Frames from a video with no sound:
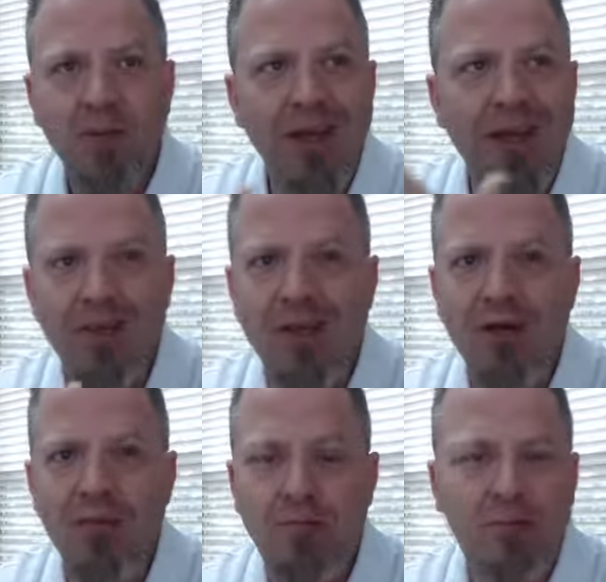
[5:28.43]
and then
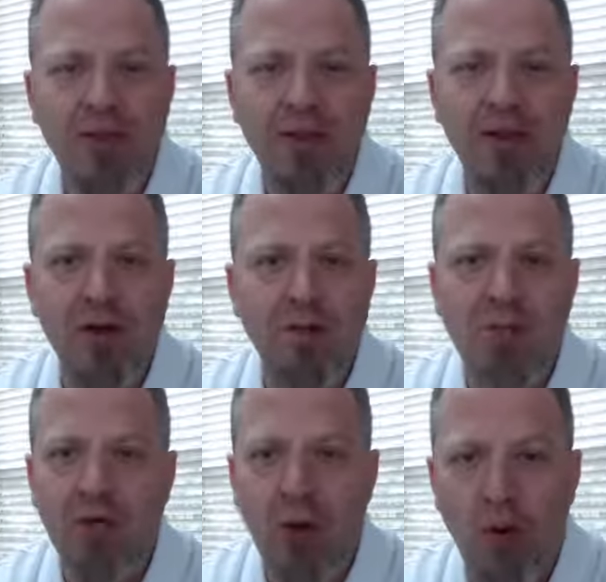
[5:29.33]

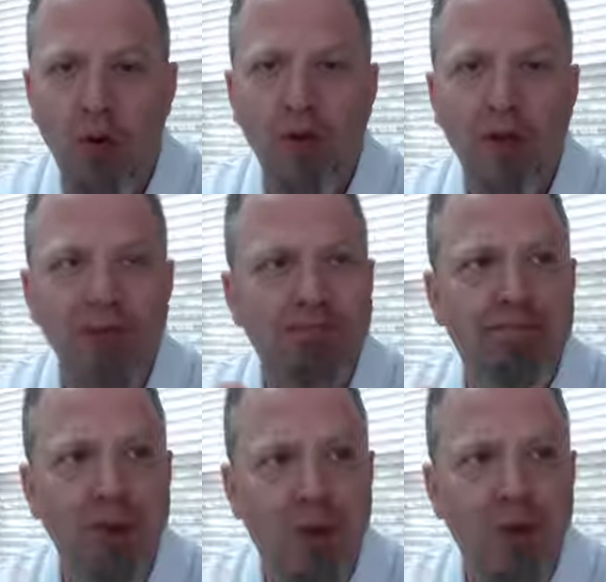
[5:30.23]
you totally
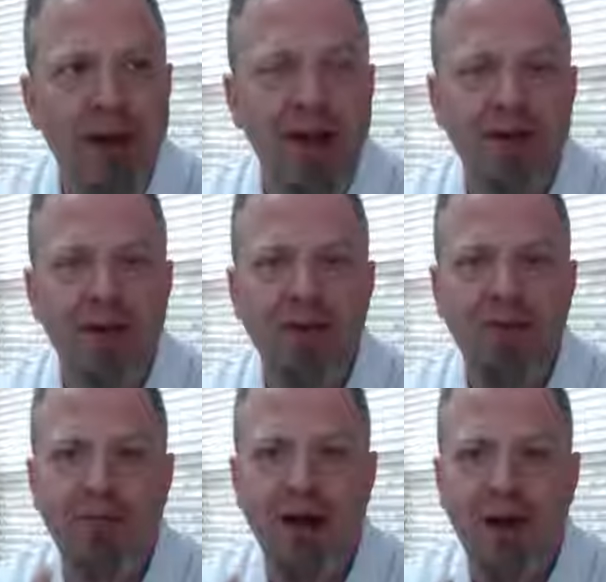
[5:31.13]
blow it on
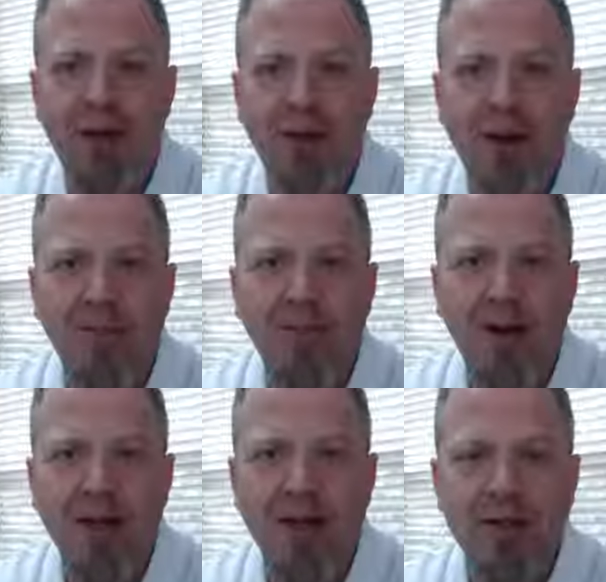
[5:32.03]
the follow-up,
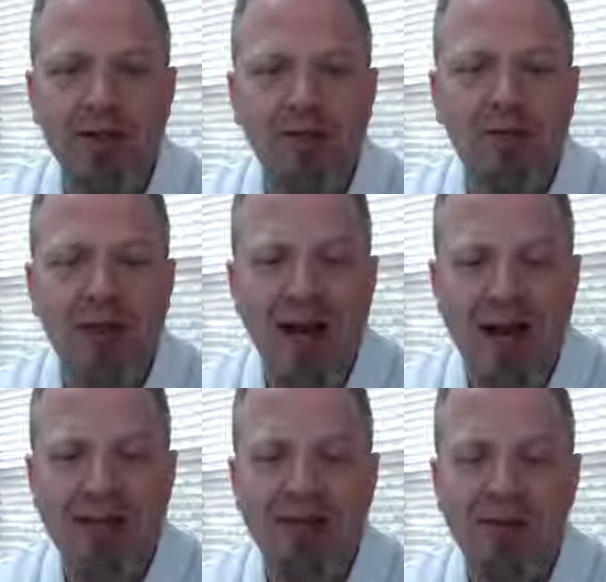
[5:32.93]
right? You've
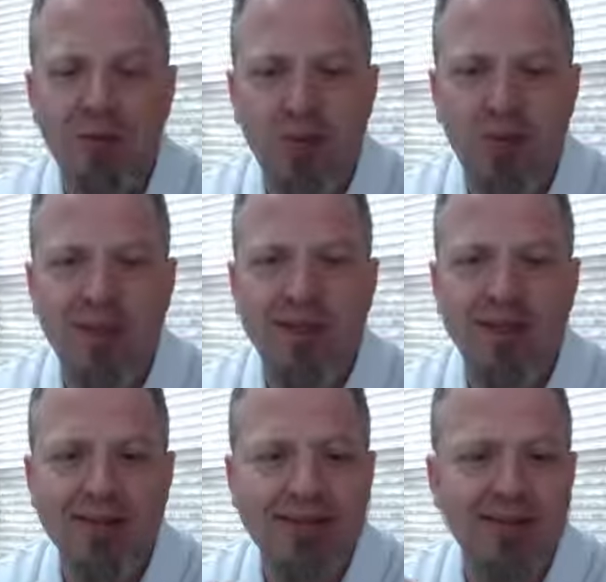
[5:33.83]
got to be
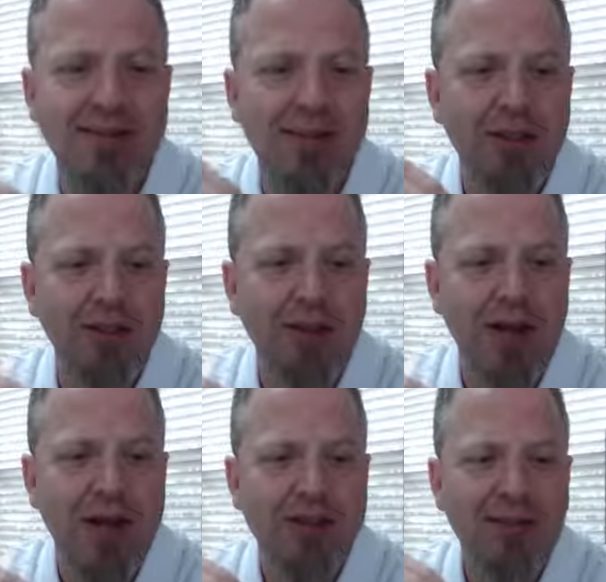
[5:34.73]
consistent. You've
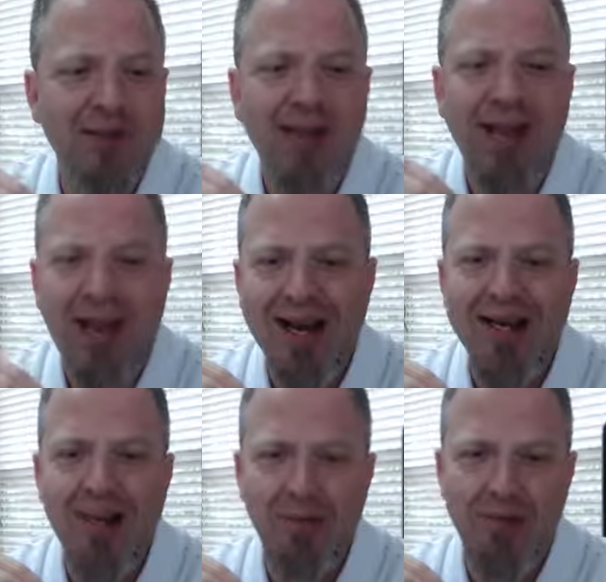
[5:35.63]
got to be
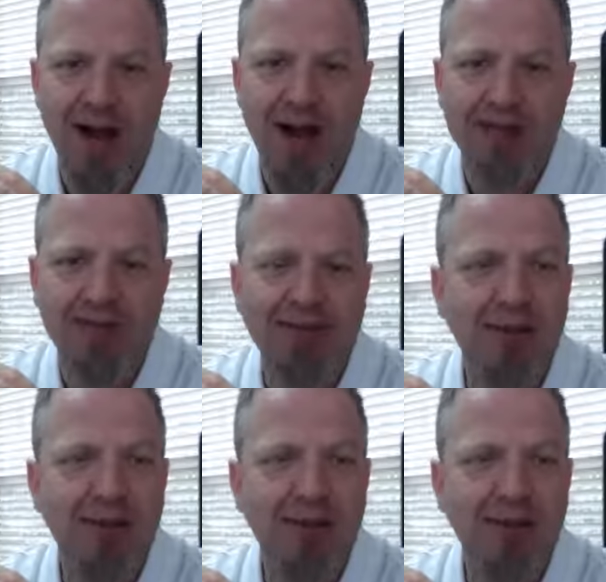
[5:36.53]
lightning fast.